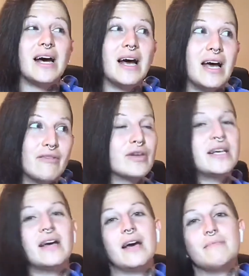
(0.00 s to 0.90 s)
every
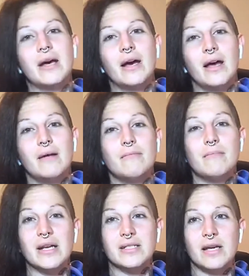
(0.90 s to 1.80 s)
day I
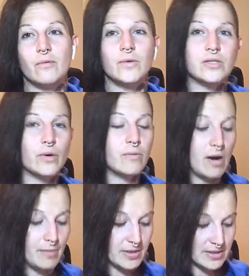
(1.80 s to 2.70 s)
meditate with Tony
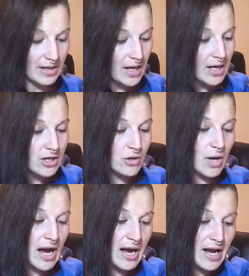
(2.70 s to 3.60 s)
Robbins. You know,
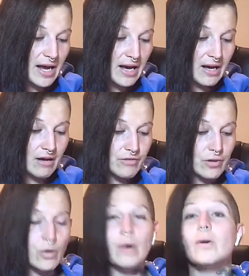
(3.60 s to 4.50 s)
I have, you
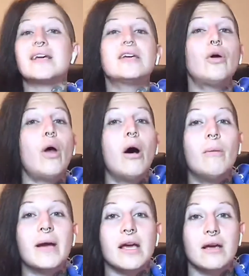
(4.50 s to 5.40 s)
know, I want to heal all
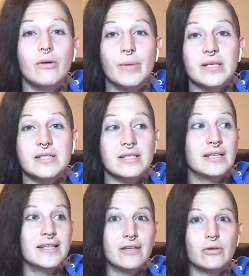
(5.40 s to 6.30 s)
my ailments,
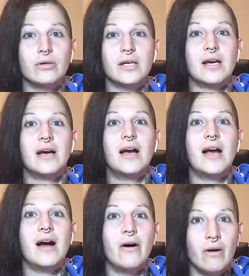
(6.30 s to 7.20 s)
literally
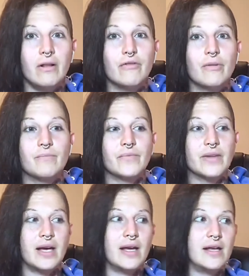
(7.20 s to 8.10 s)
all of them.
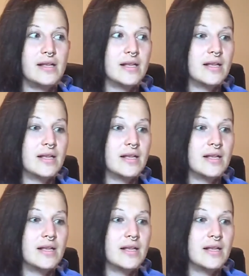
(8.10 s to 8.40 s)
And